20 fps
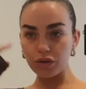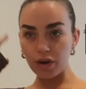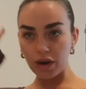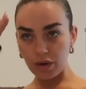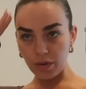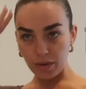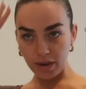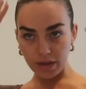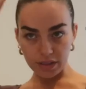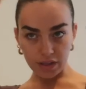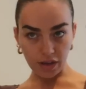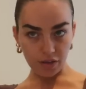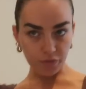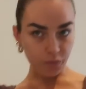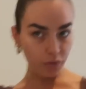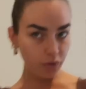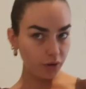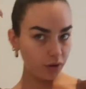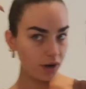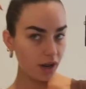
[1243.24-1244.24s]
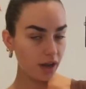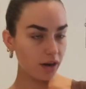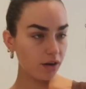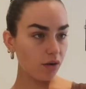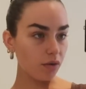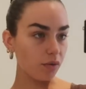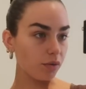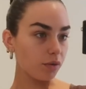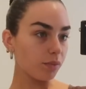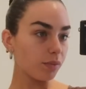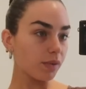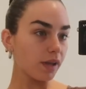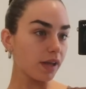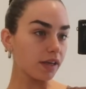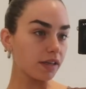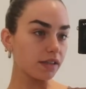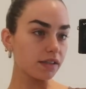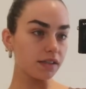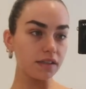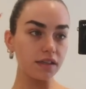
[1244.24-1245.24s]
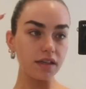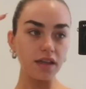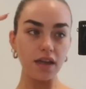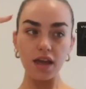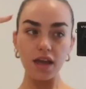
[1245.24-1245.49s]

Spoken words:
great. Always, I put an Olaplex